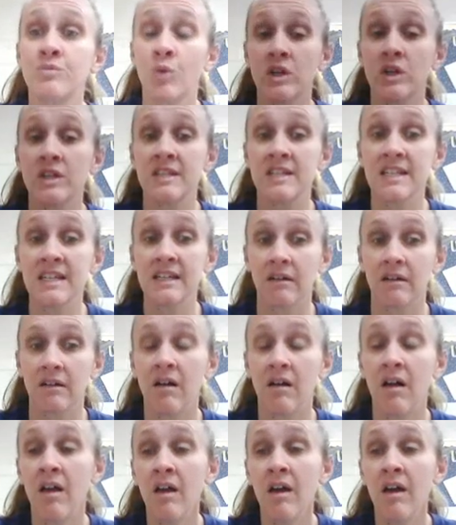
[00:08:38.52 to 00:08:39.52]
more
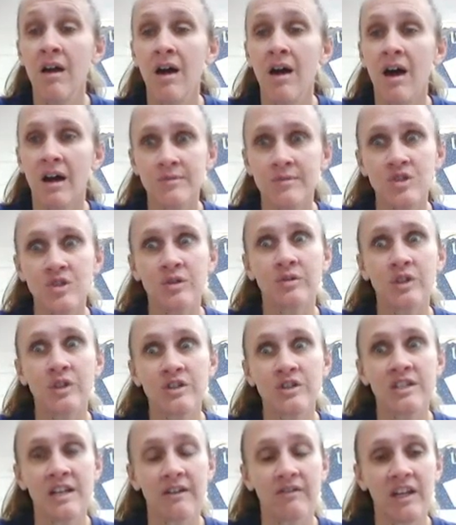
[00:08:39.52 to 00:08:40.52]
steel. So
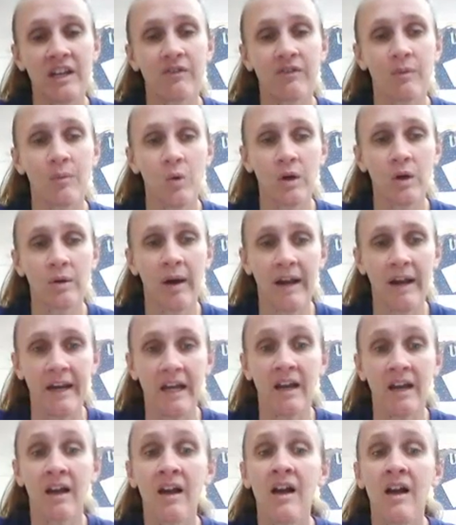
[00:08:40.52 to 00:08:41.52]
you're saving even more
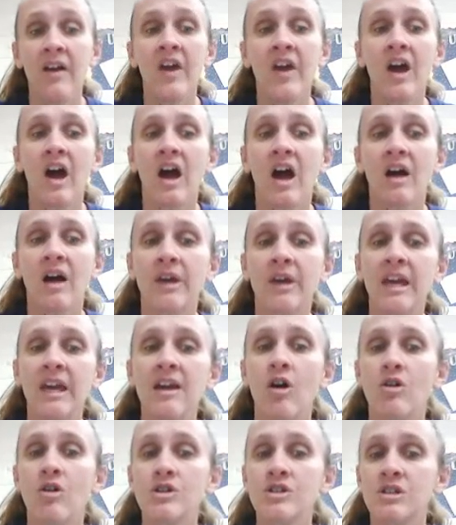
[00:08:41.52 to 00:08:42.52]
money. He
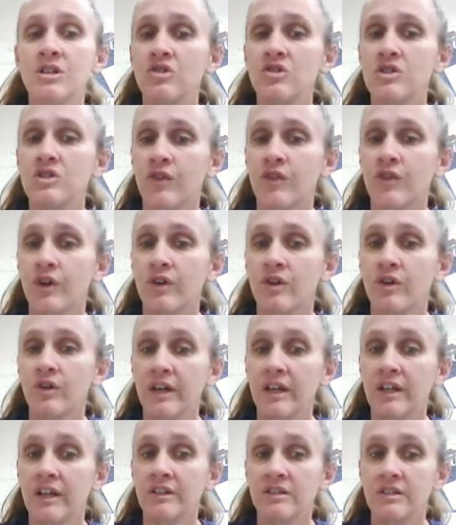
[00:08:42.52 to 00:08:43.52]
also used vertical
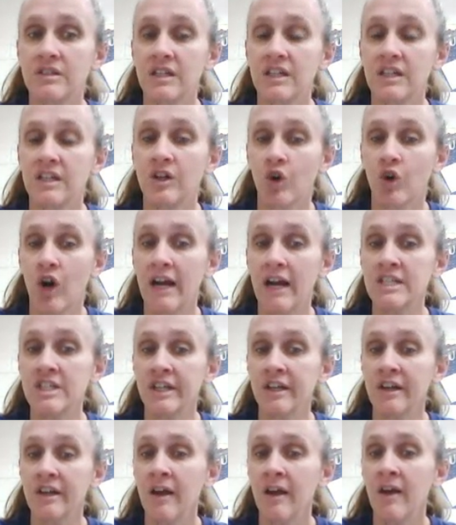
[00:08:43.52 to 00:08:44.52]

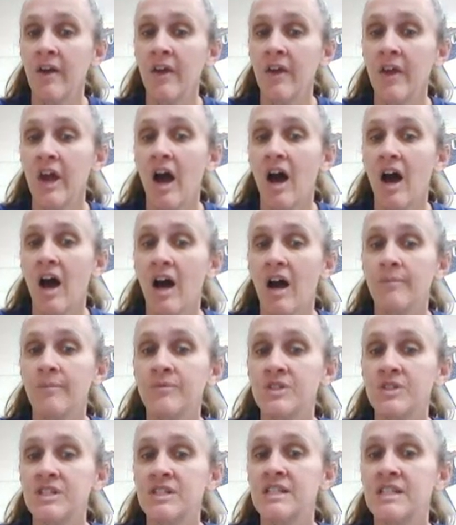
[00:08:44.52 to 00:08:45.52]
integration
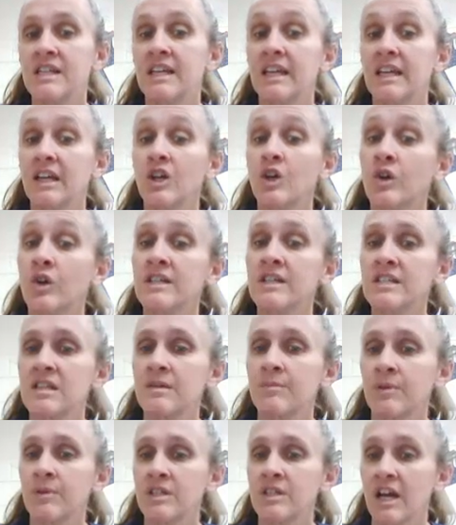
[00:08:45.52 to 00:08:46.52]
to increase
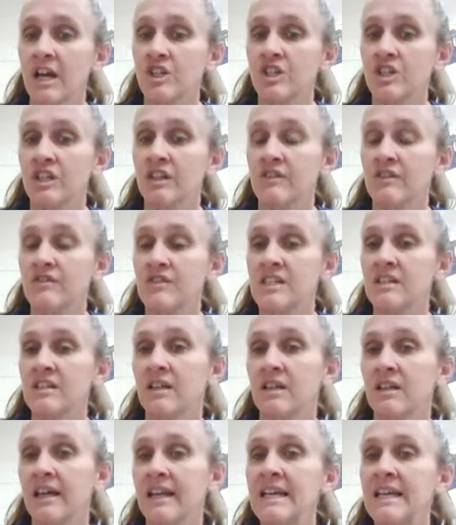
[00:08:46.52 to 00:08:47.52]
the production of
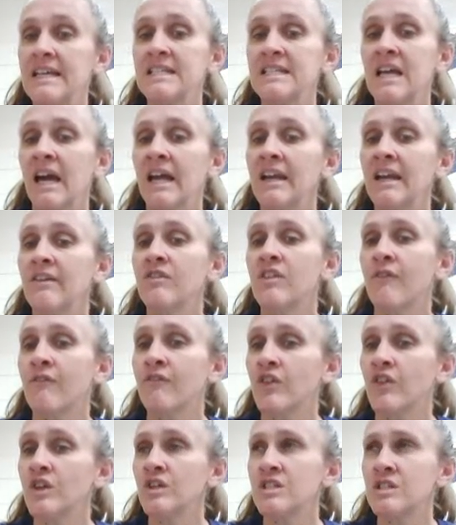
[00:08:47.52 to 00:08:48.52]
steel. And he's kind of the
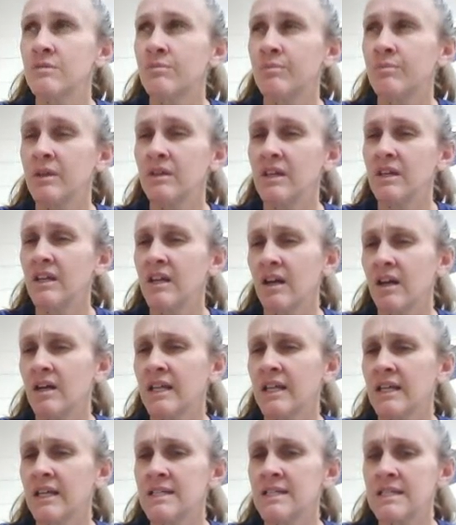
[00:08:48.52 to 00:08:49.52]
first billionaire
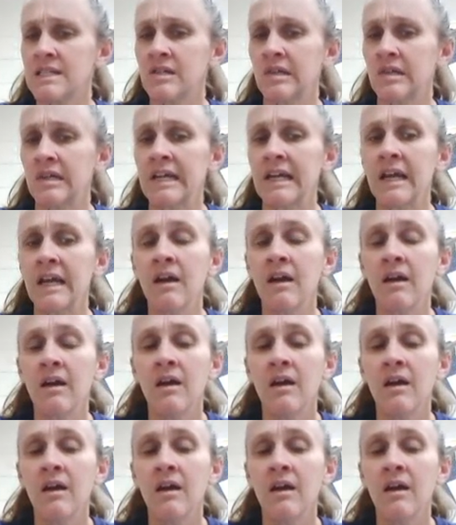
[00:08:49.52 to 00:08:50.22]
in history,